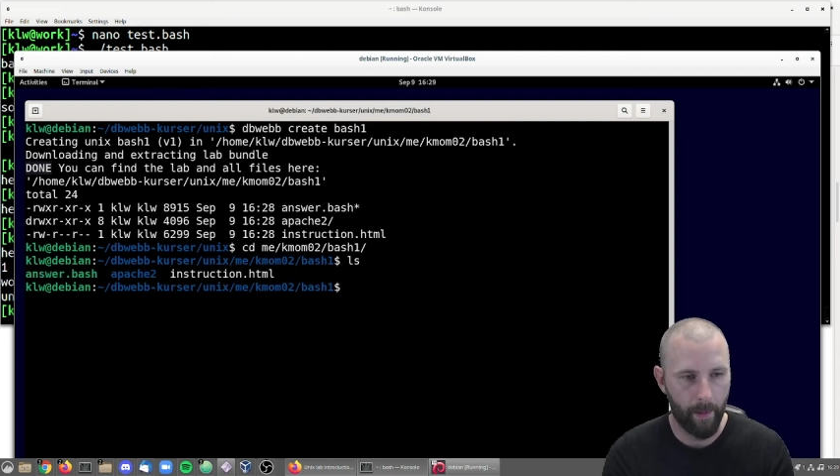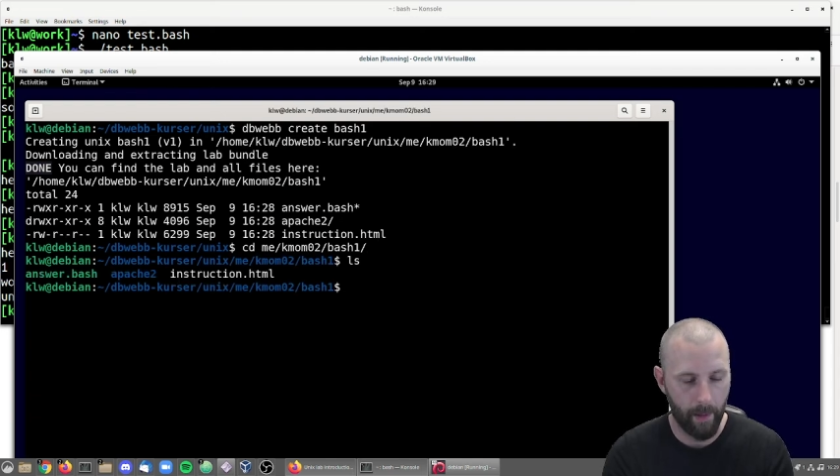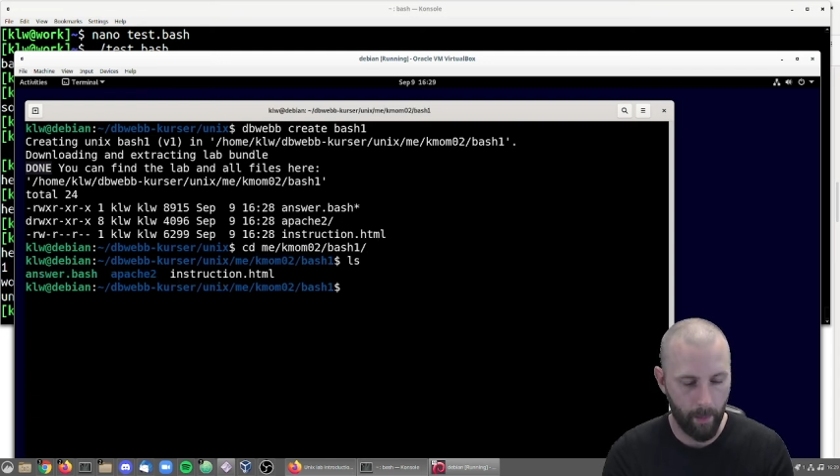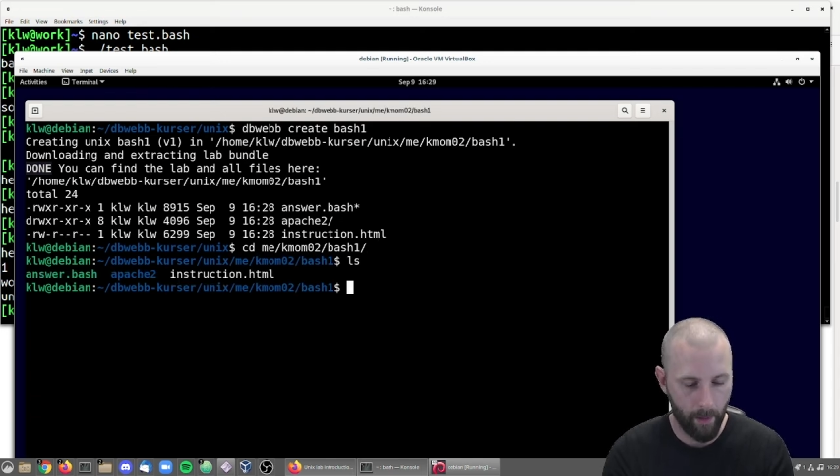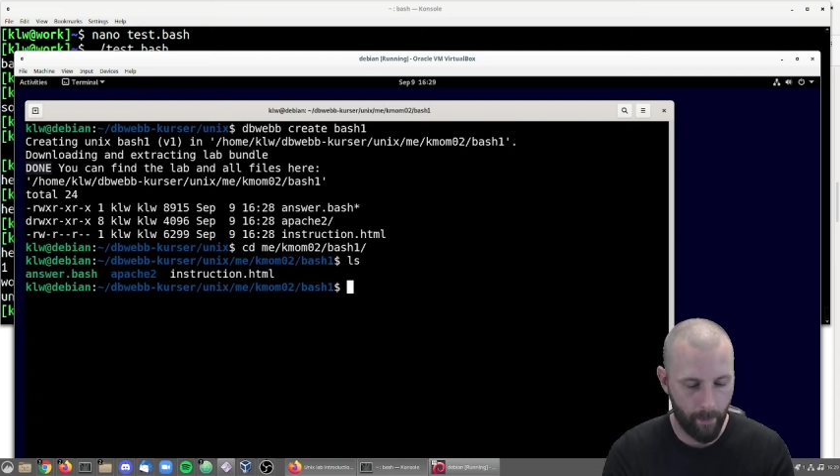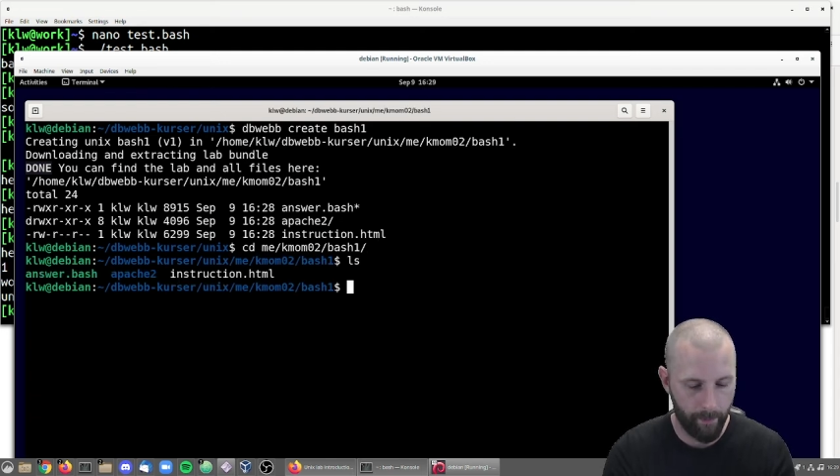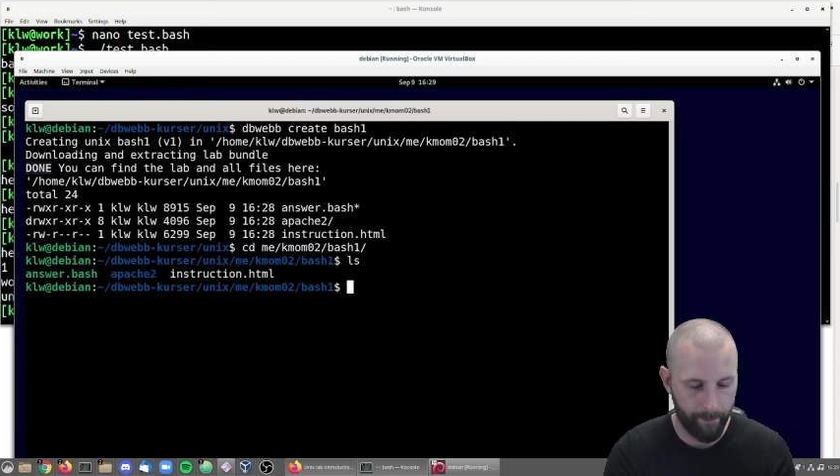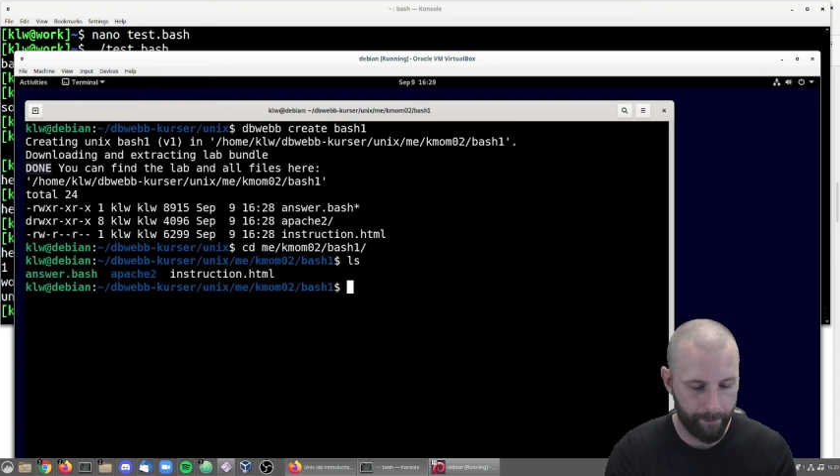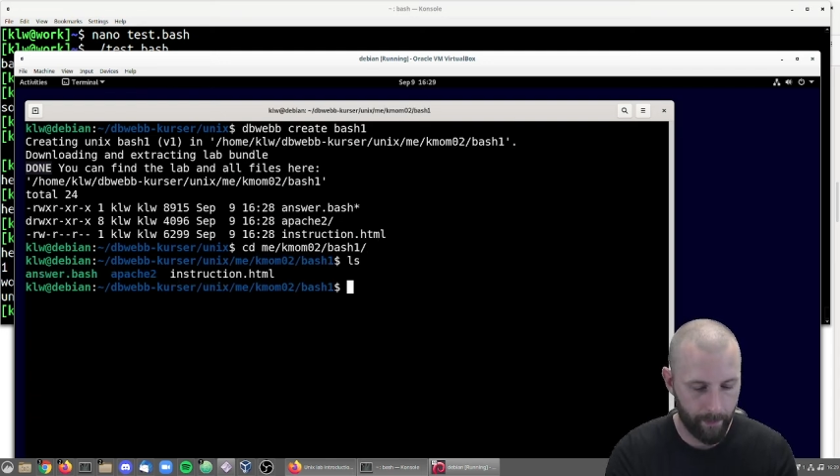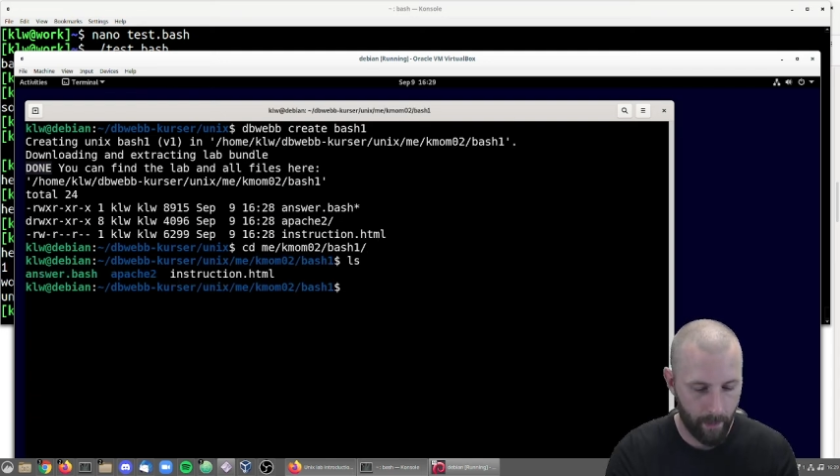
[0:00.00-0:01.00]
Here we go.
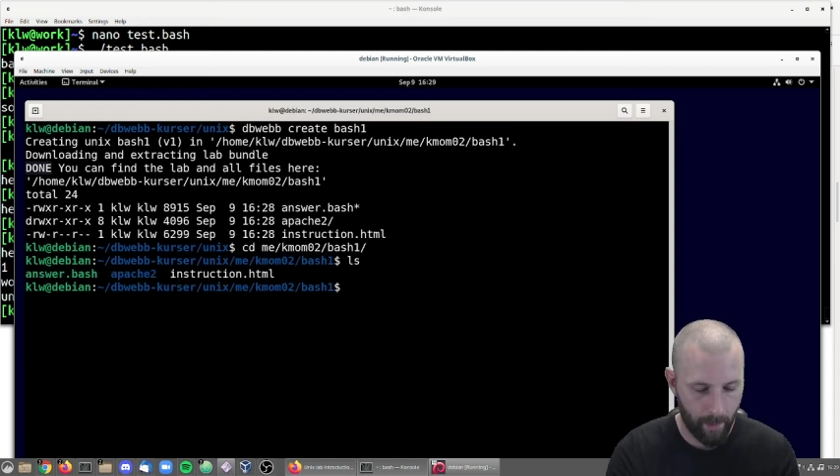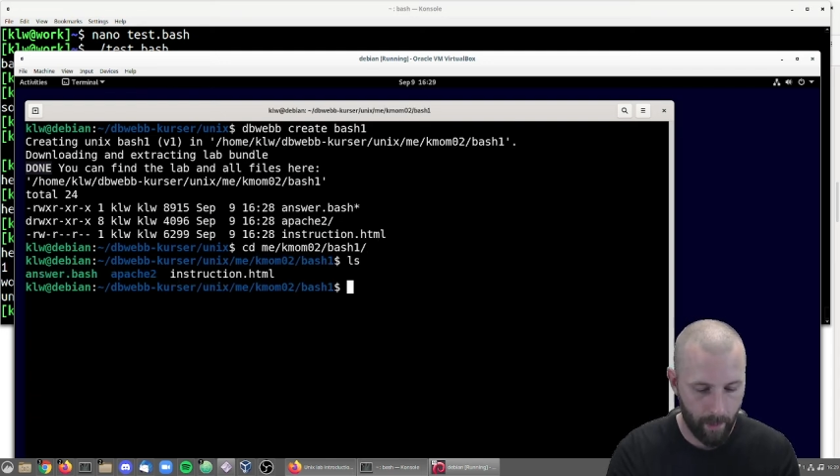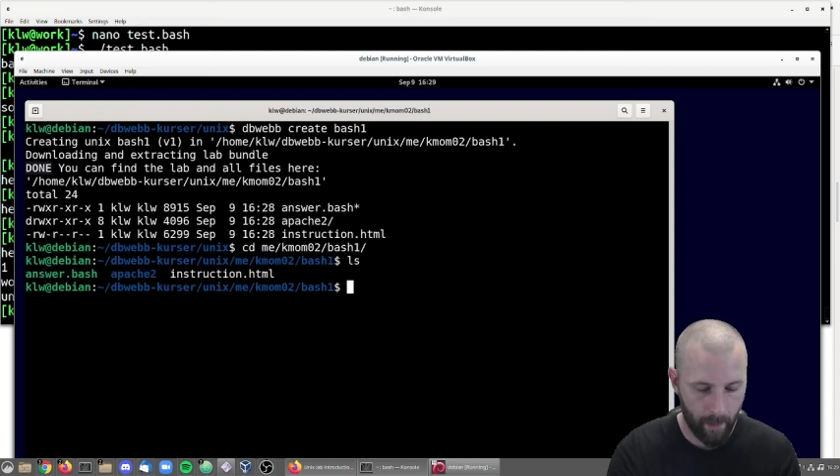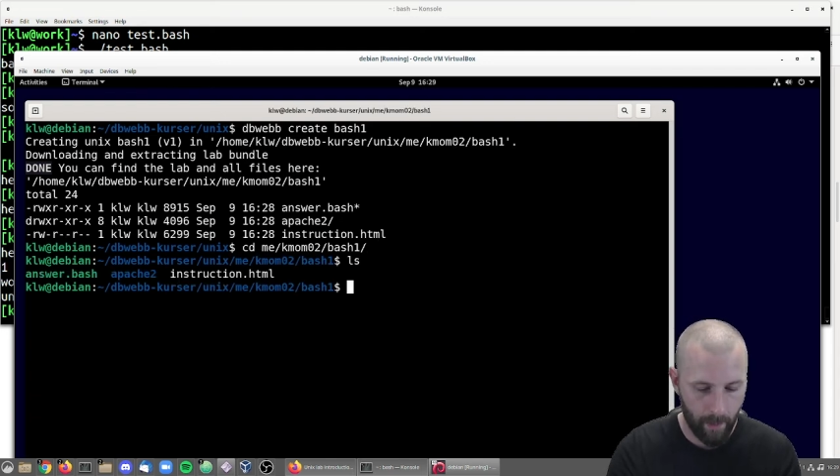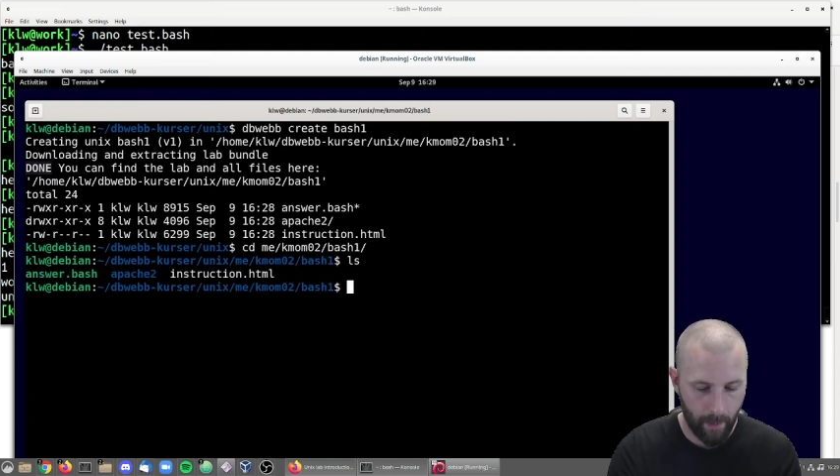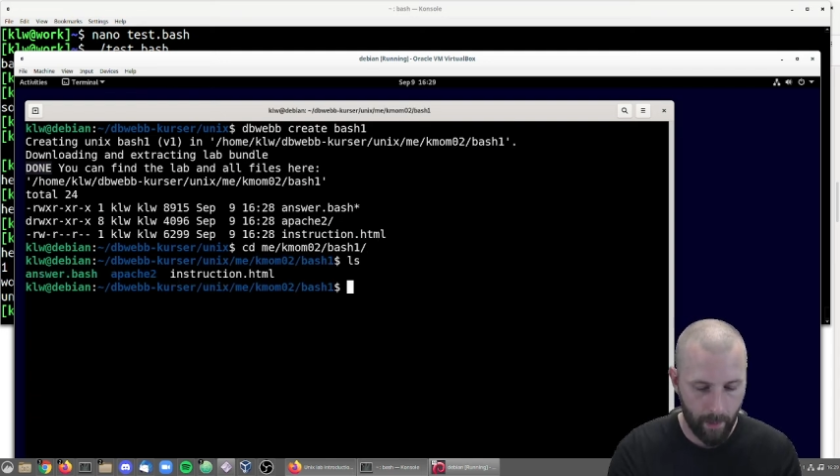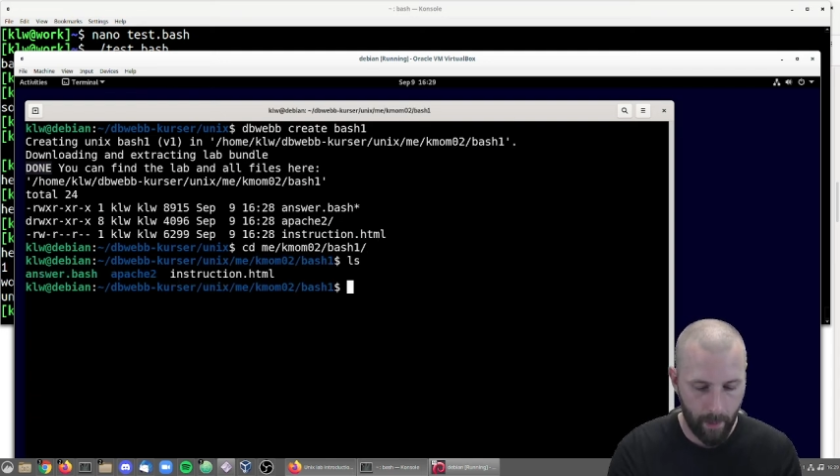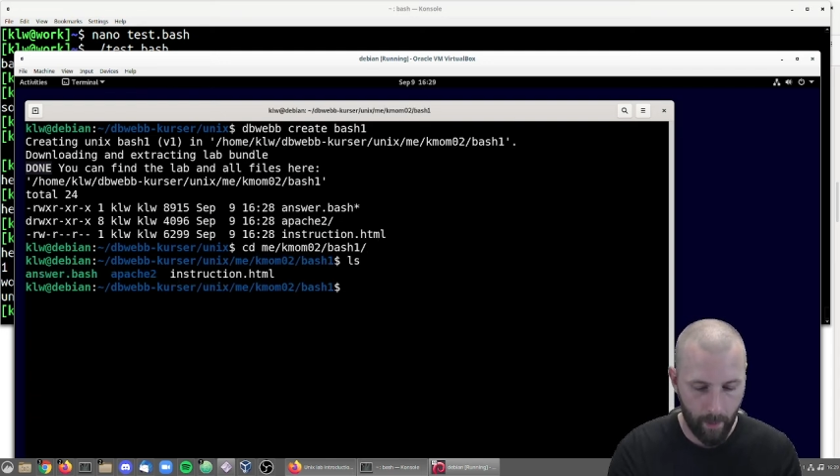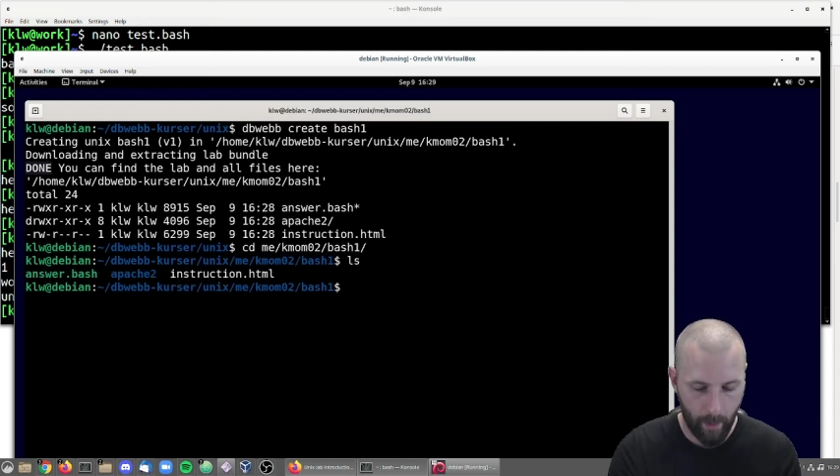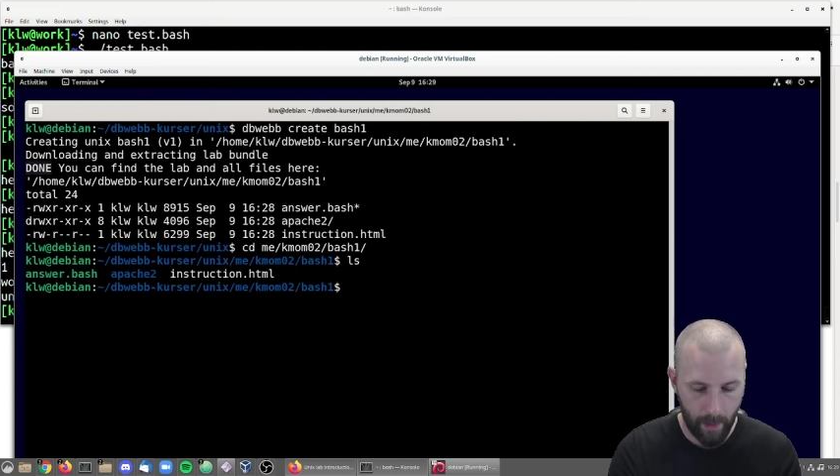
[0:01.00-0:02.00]
We